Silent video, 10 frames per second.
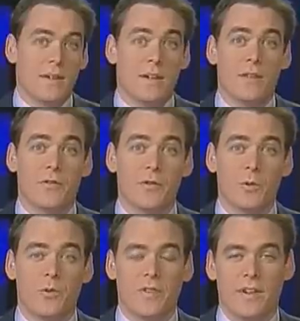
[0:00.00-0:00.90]
The
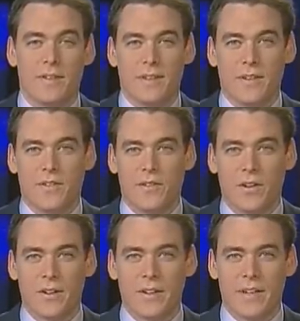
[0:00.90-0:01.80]
flu season is
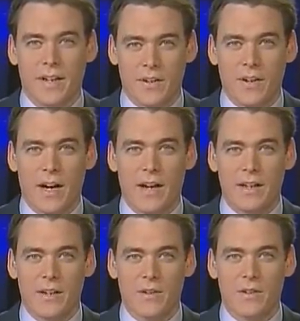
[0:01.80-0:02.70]
starting to kick into high
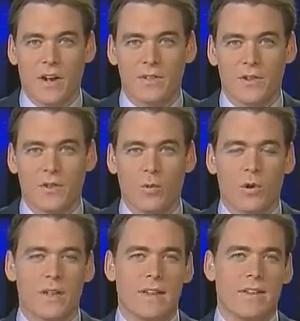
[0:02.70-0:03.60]
gear, and doctors are
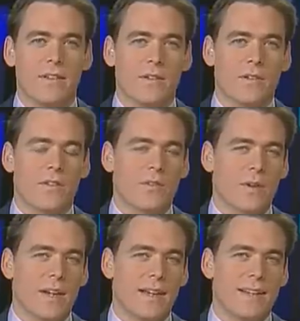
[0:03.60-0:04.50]
warning this year's
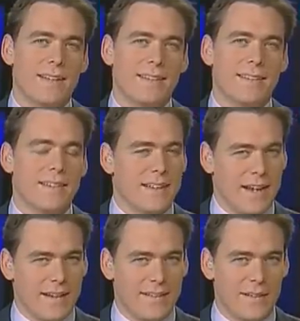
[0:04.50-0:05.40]
strain is a
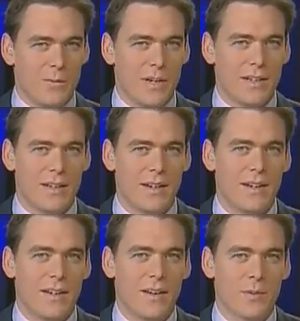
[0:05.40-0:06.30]
nasty one.
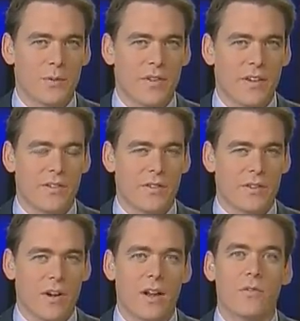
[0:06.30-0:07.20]
Health professionals
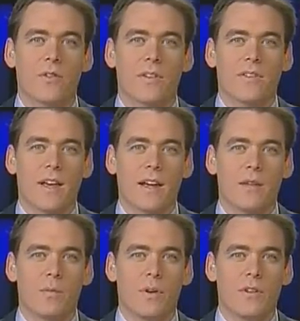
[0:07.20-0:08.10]
are calling for a
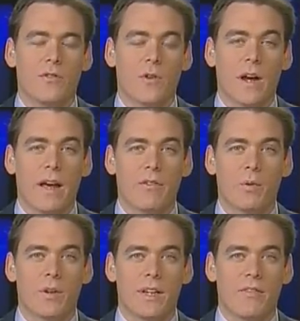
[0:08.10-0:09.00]
second push for
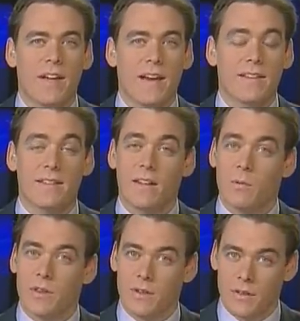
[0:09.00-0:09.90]
everyone to get vaccinated,
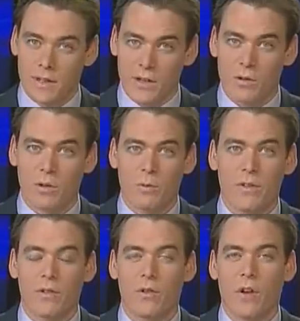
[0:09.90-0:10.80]
whether you think you're at
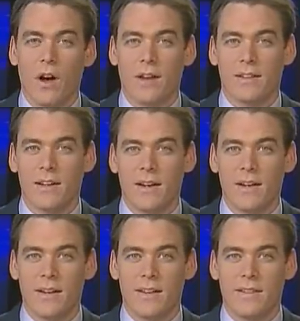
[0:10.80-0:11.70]
risk or not.
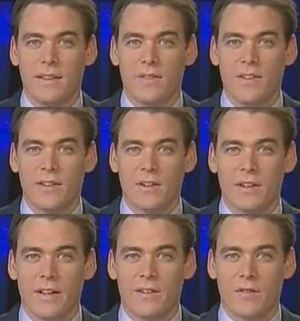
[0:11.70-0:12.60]
As CTV's Erin
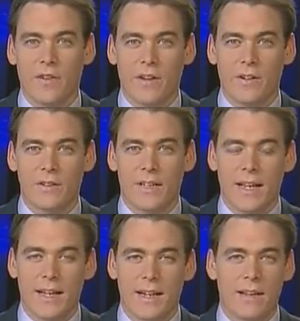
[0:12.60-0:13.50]
Glazier found out
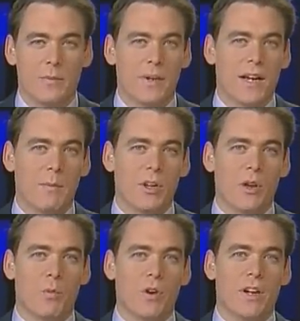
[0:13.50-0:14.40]
today, it has become a
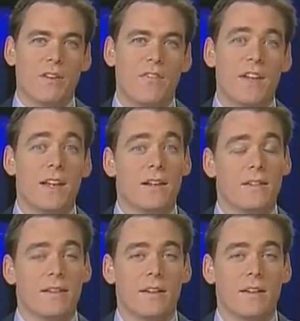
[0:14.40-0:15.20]
lot more convenient